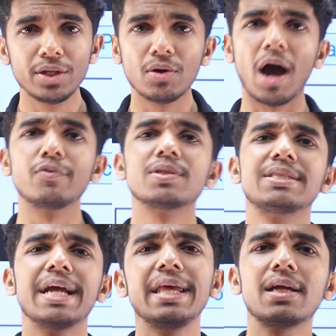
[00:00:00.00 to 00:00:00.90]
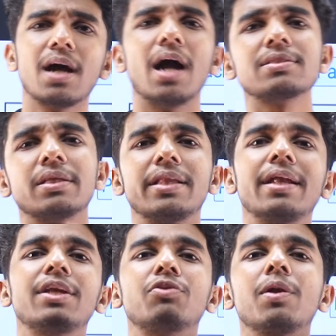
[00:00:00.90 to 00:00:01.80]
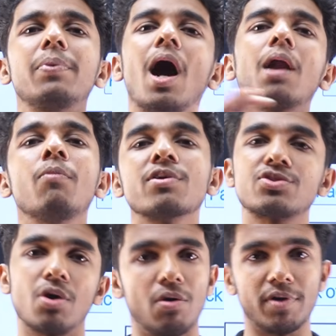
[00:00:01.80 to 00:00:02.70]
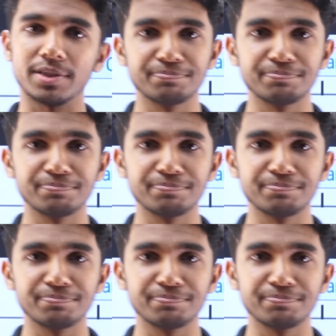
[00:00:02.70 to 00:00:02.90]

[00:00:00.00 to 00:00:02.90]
you have to study cards. Then it will be almost over.